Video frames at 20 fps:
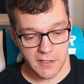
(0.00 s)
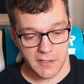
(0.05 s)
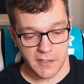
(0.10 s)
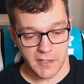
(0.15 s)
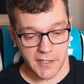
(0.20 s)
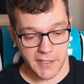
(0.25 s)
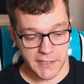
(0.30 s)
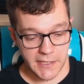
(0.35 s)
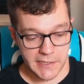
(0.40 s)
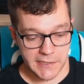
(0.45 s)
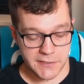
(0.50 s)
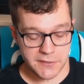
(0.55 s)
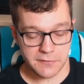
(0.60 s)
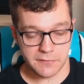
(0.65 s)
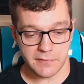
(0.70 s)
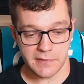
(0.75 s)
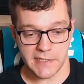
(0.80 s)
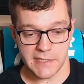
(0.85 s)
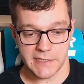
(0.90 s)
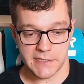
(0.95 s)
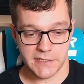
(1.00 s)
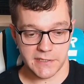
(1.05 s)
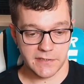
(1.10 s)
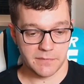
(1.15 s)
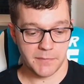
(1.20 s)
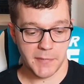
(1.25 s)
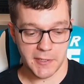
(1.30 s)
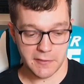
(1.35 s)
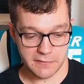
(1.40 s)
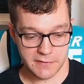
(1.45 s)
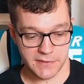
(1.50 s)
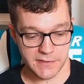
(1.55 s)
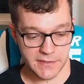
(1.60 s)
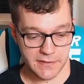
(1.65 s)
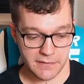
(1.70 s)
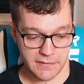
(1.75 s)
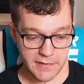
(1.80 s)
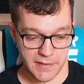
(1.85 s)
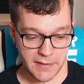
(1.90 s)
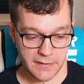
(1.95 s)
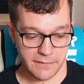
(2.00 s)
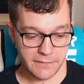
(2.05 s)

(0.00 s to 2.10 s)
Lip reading: I saw this poster and I